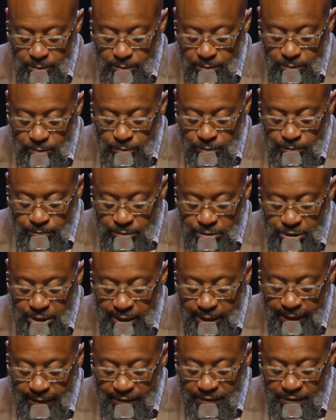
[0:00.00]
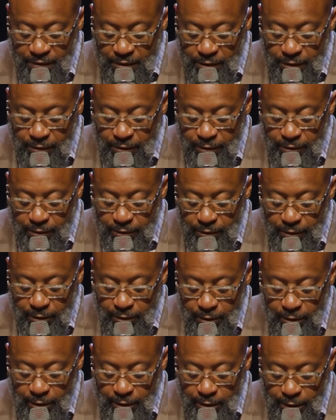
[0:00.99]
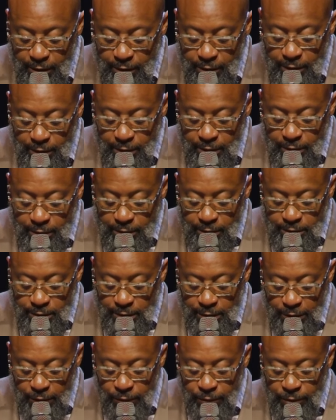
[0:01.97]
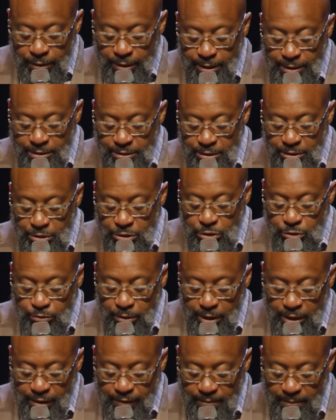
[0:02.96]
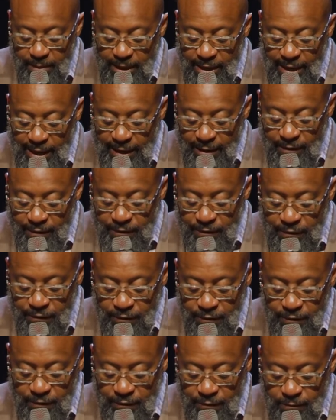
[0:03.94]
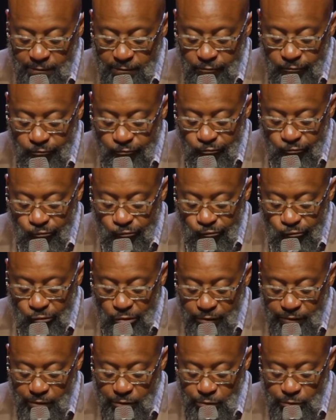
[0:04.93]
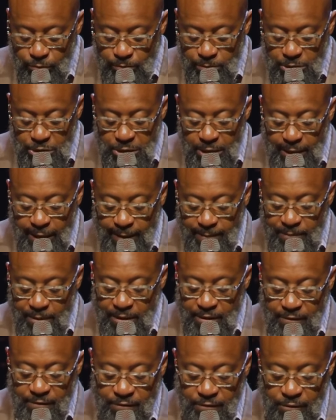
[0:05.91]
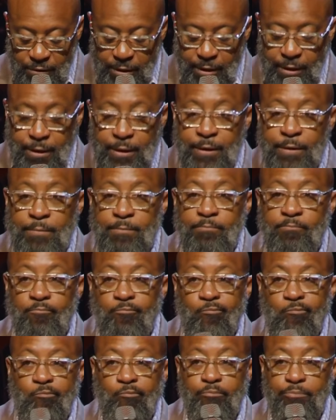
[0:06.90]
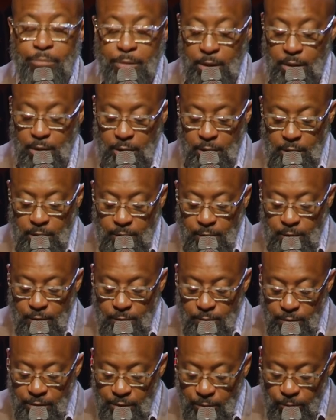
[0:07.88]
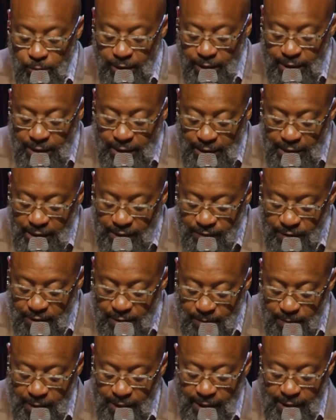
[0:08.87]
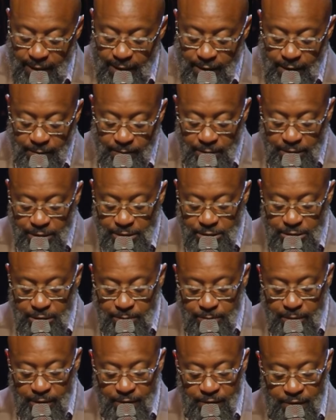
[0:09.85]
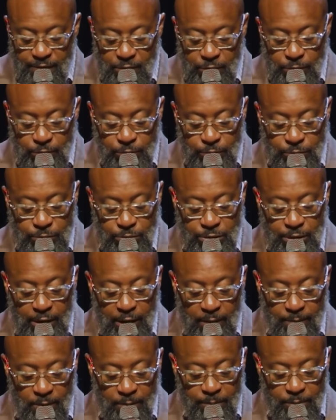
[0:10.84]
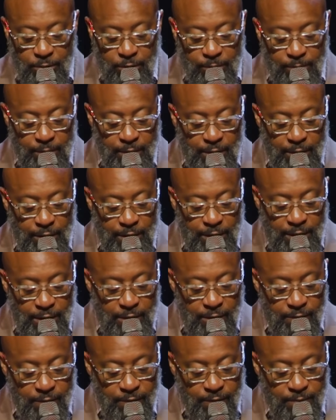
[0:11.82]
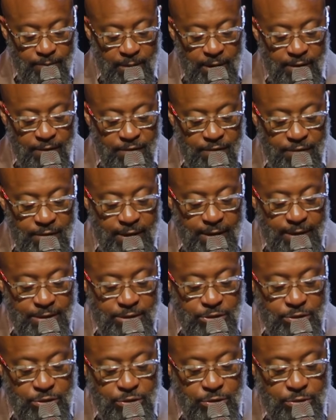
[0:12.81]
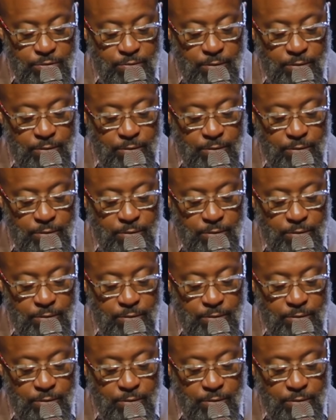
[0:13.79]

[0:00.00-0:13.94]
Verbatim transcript: Whom shall I fear? The Lord is the strength of my life. Of whom shall I be afraid? When the wicked, even mine enemies and my foes, came upon me to eat of my flesh,